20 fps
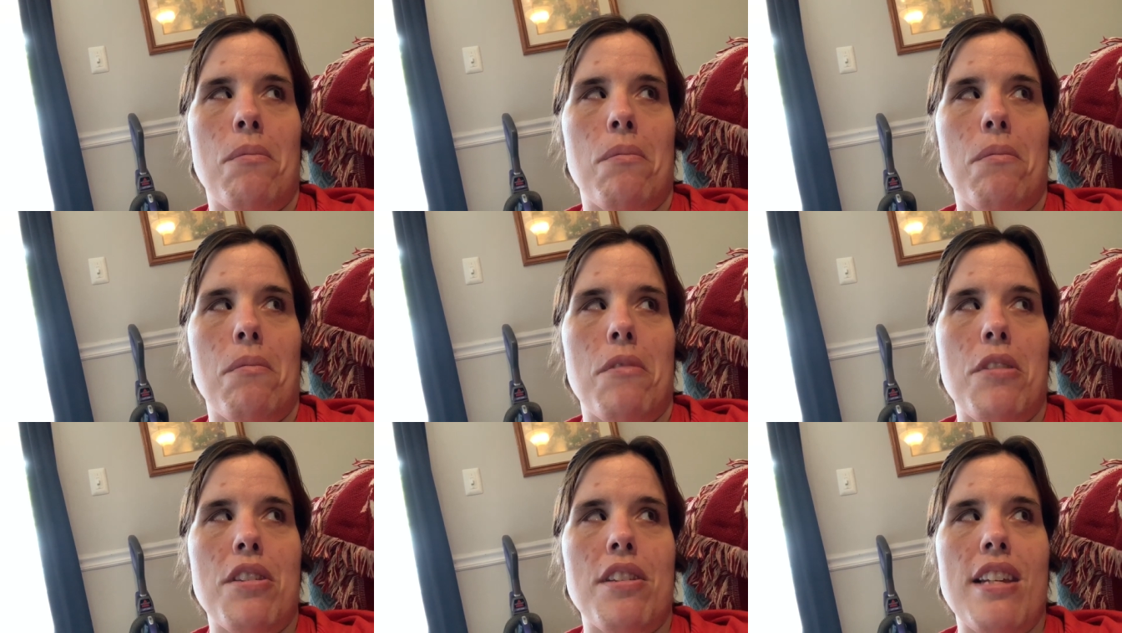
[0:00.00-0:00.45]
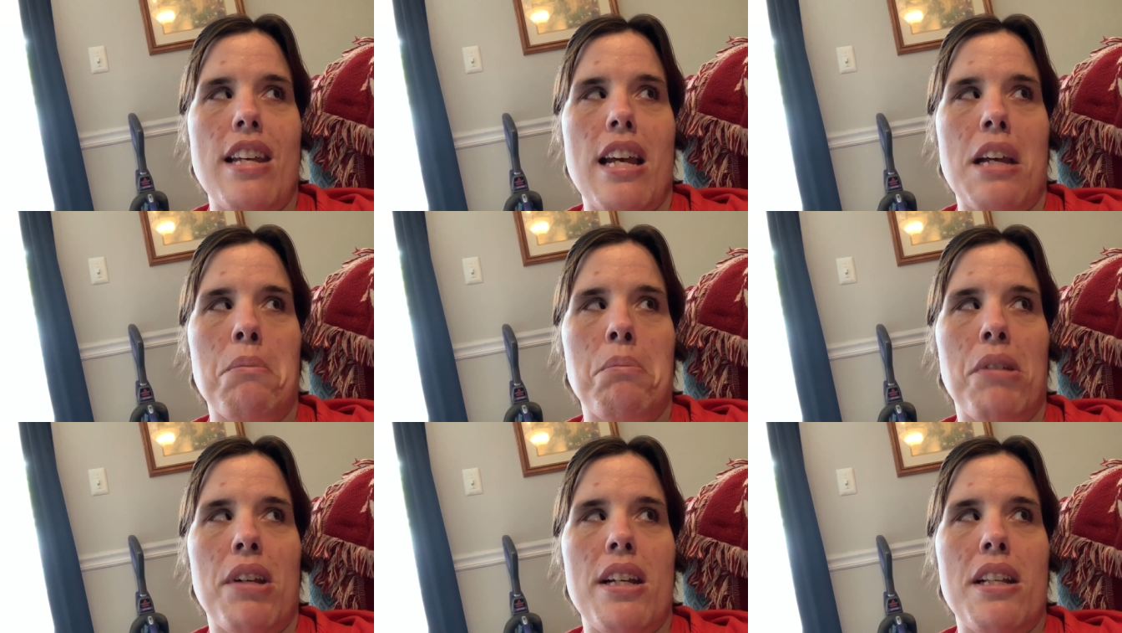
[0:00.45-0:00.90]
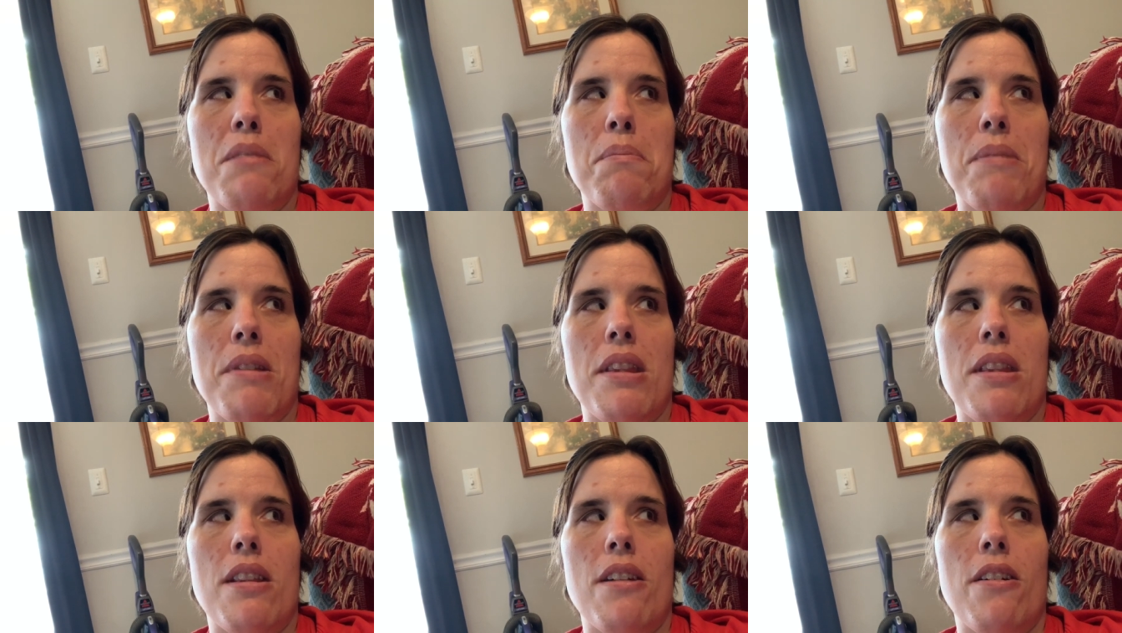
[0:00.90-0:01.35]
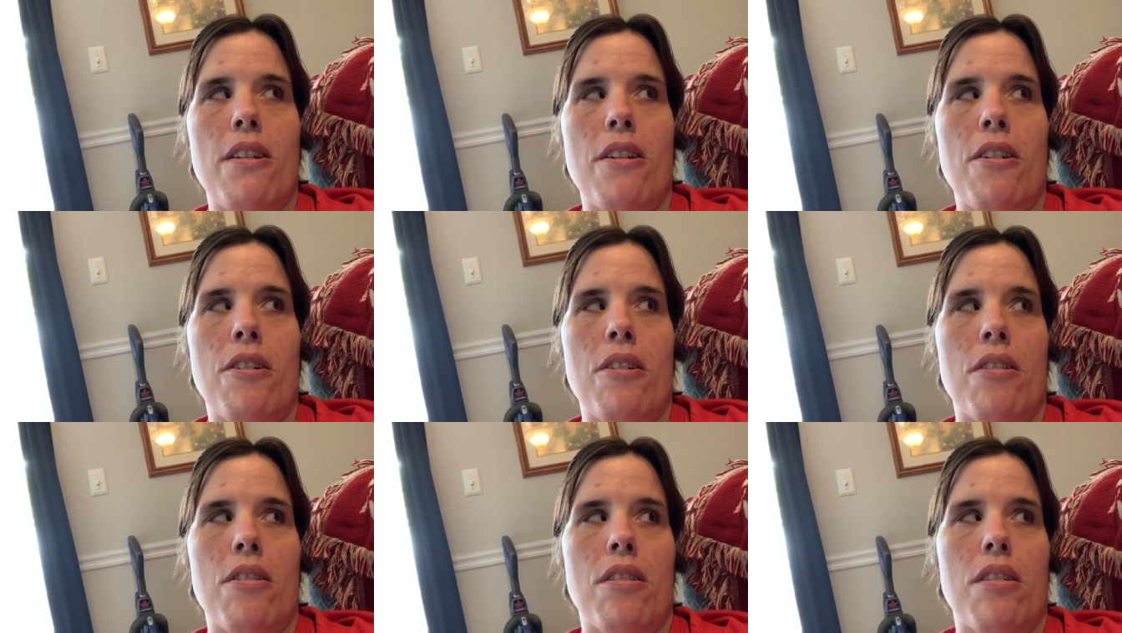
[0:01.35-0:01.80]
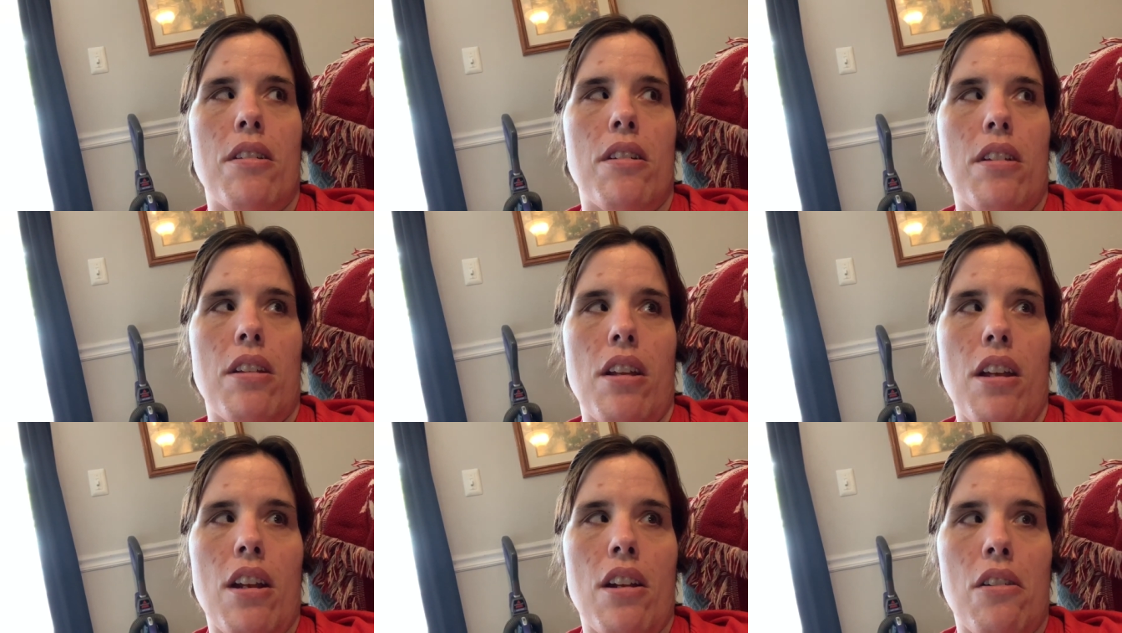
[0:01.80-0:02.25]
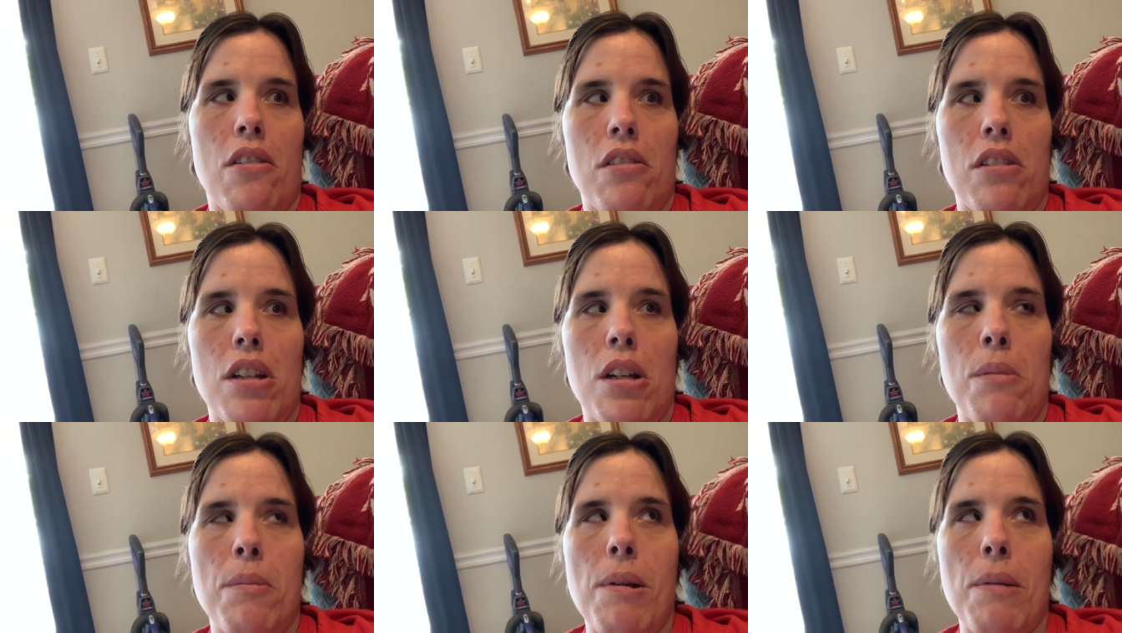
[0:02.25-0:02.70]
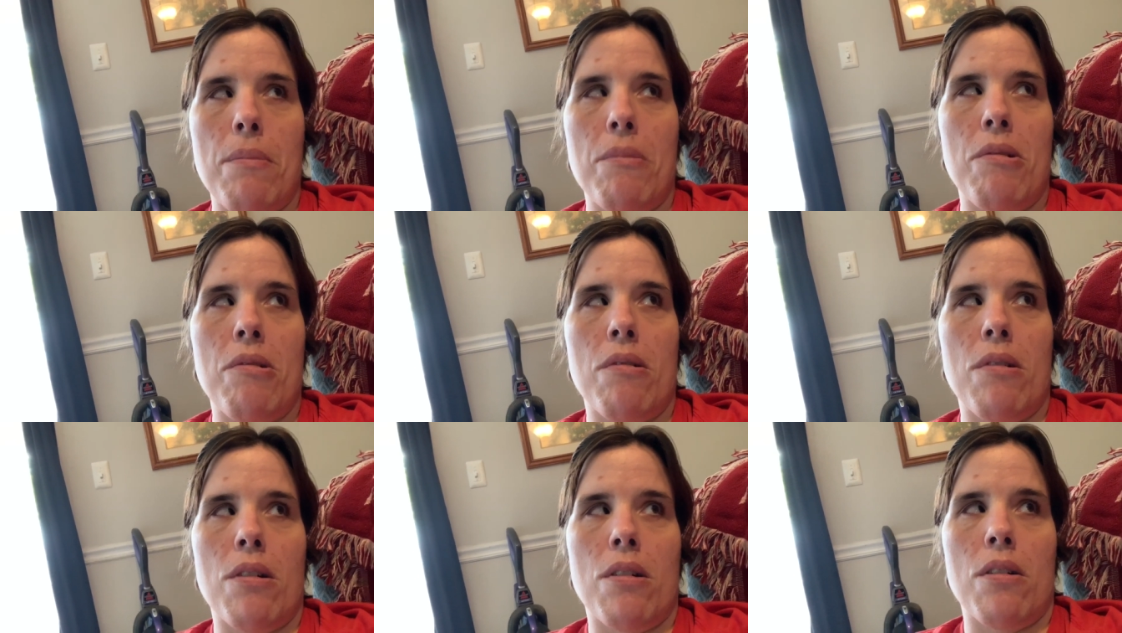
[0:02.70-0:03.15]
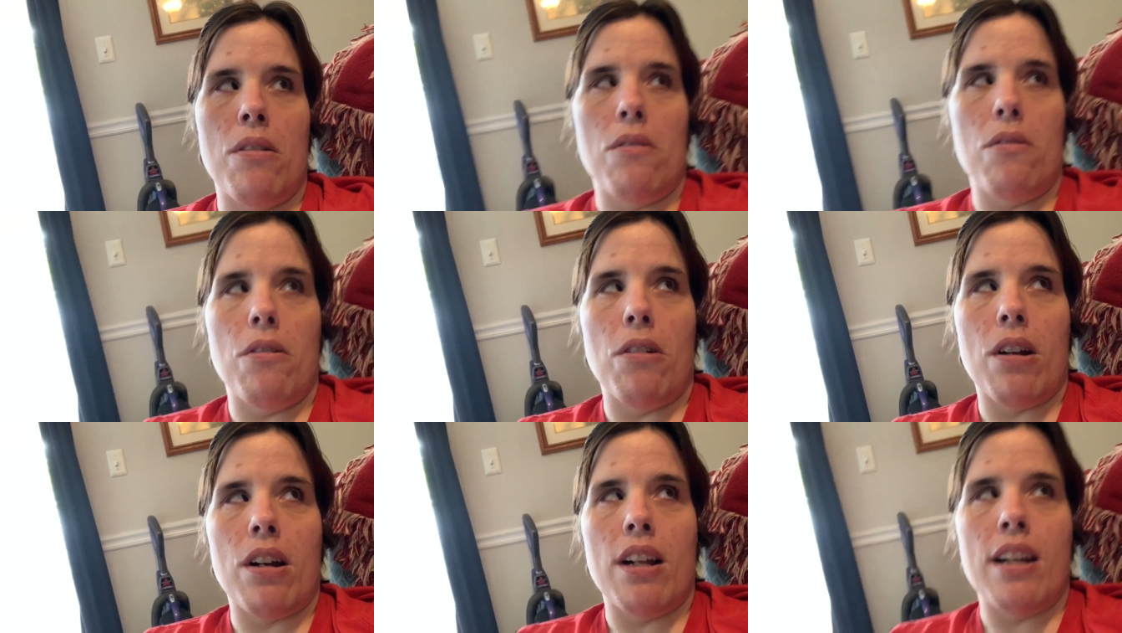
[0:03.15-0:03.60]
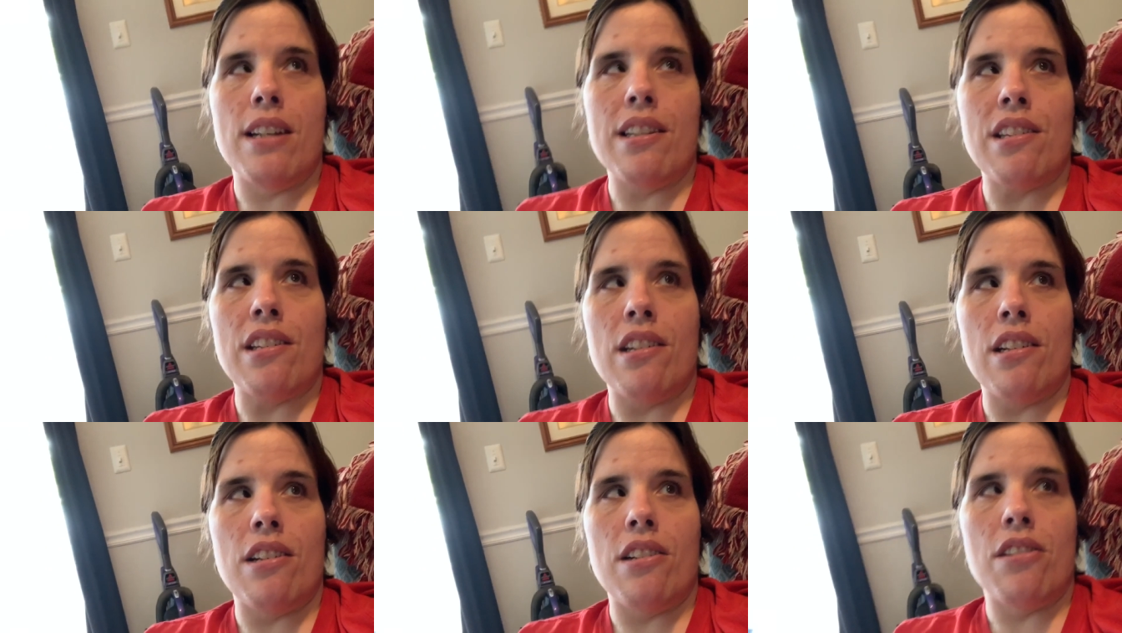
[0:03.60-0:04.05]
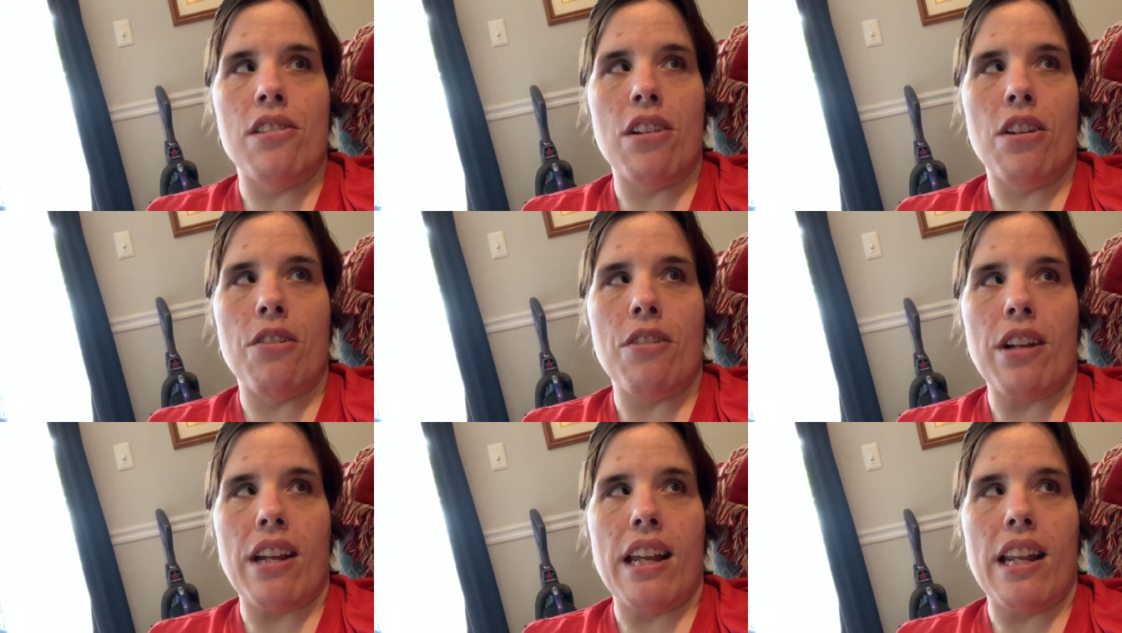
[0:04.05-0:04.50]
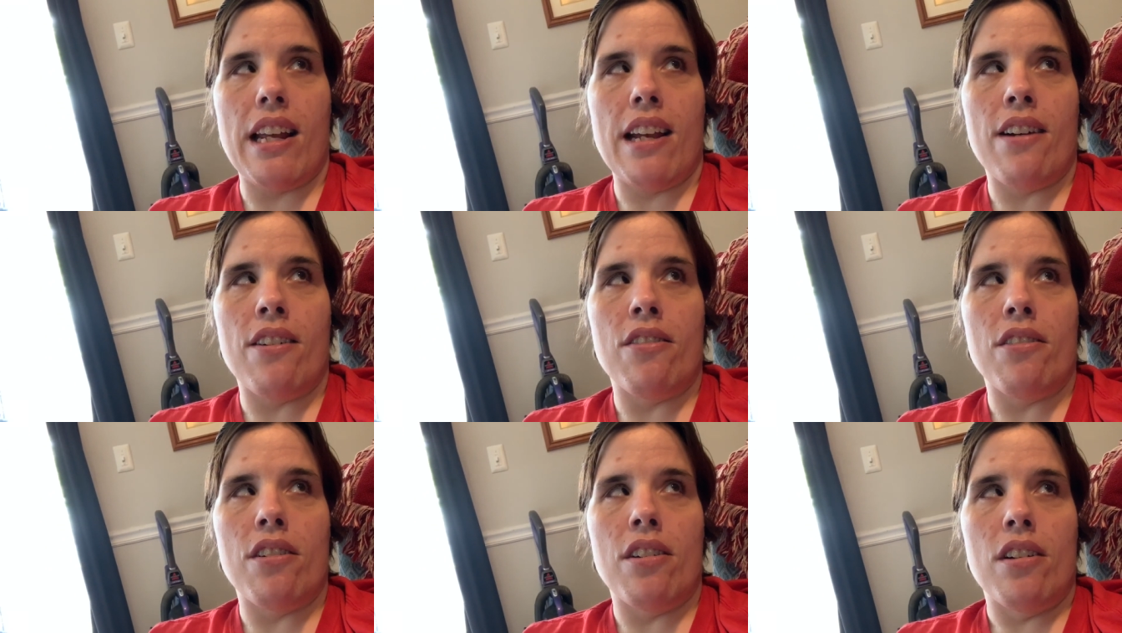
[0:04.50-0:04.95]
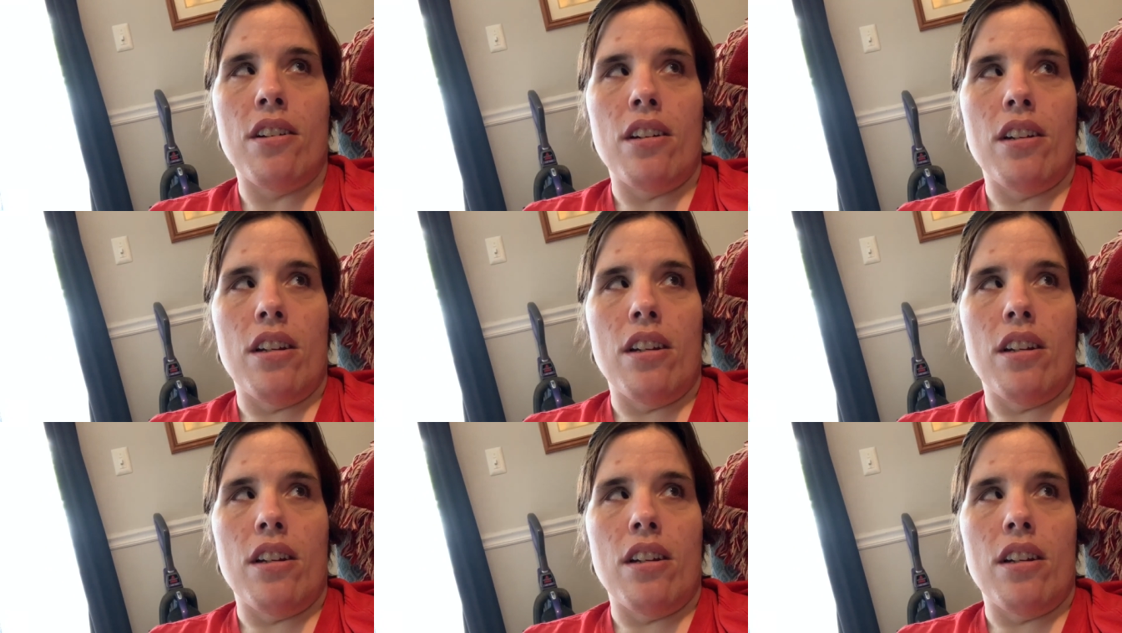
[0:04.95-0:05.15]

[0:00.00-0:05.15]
stack plates, but they're, you know, a little bit more organized and easier to get out.